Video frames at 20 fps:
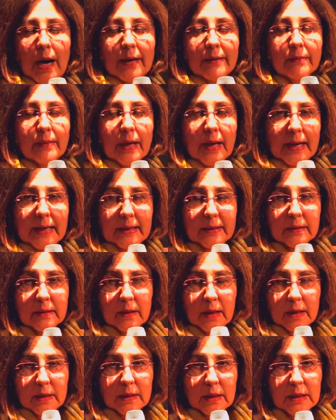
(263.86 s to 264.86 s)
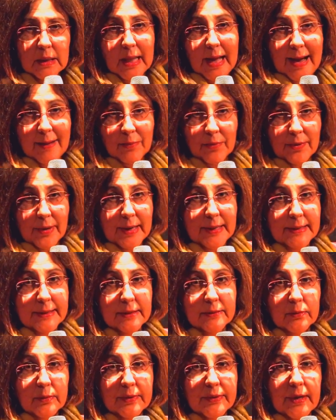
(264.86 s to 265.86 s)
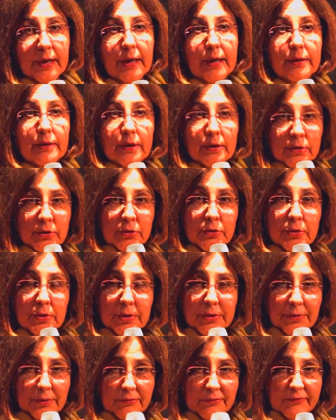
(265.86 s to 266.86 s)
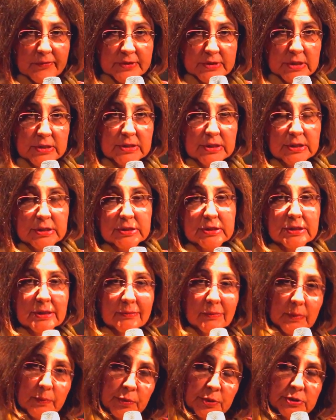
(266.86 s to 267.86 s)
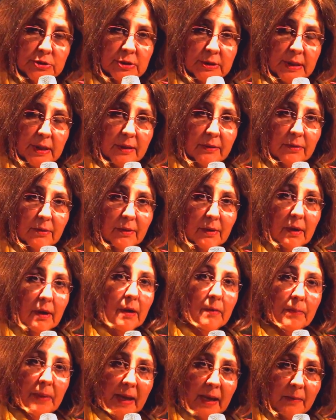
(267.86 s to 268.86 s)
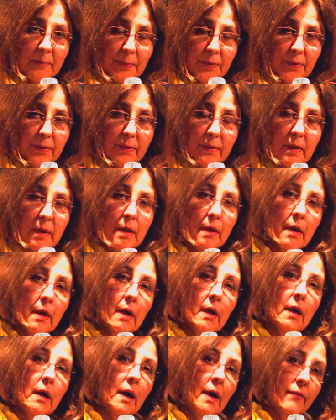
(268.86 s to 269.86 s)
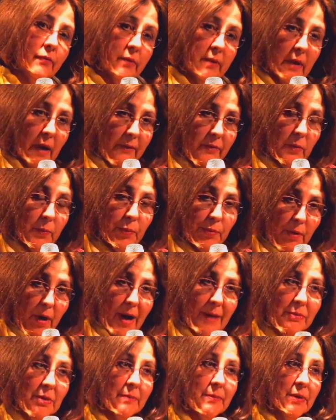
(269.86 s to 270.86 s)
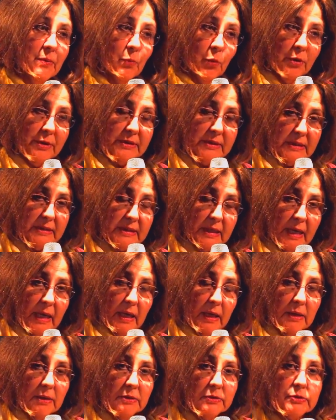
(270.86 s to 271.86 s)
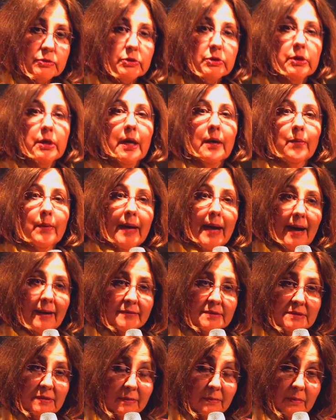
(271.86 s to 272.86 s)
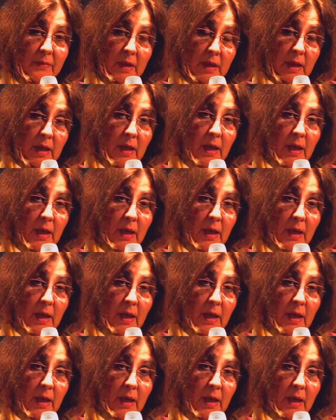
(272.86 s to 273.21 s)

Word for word: I collaborated with a nuclear physicist, and we put together a paper on the problem in more details, and we have some